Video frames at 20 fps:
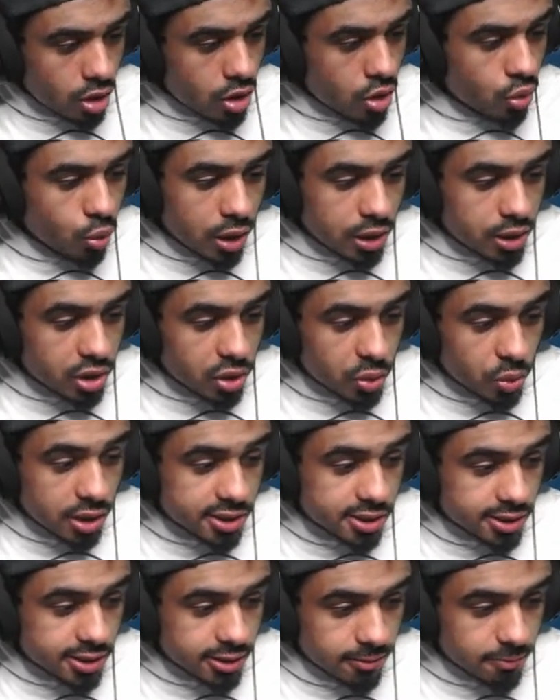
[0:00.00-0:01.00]
One Nuwa
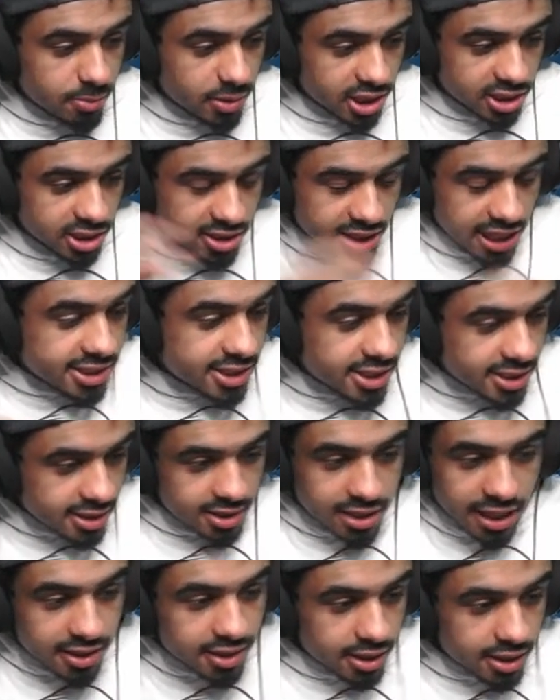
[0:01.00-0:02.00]
skill page. That's it.
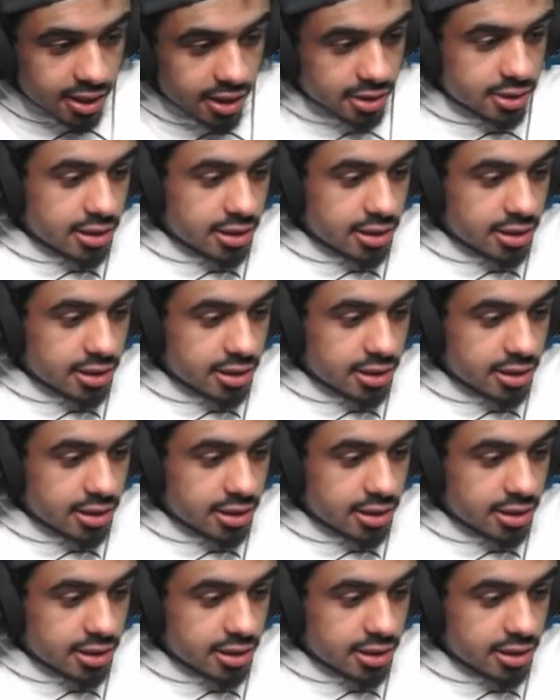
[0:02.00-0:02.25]
Nothing else.